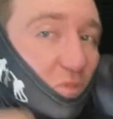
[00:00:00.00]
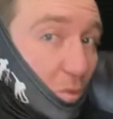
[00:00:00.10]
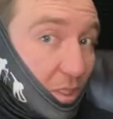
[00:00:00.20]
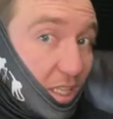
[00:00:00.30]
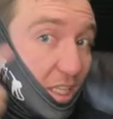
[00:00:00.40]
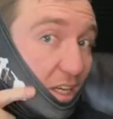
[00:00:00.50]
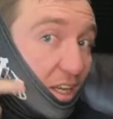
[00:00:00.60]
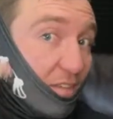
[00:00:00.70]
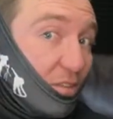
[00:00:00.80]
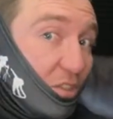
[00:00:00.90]
With the
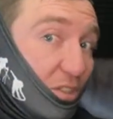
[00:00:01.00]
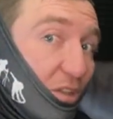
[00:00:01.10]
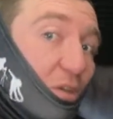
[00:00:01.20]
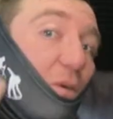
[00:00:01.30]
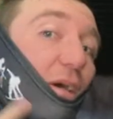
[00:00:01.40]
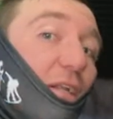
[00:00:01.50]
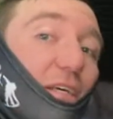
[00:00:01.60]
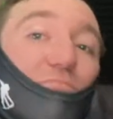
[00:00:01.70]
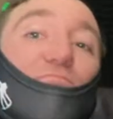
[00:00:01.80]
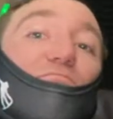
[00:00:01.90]
Evolution logo on
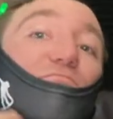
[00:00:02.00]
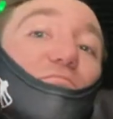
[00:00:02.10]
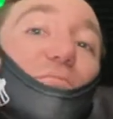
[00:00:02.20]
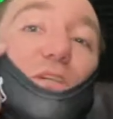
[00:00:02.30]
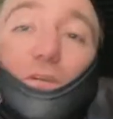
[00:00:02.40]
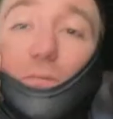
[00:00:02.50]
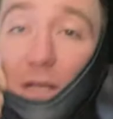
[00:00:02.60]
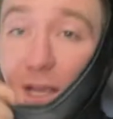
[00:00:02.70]
it. Oh.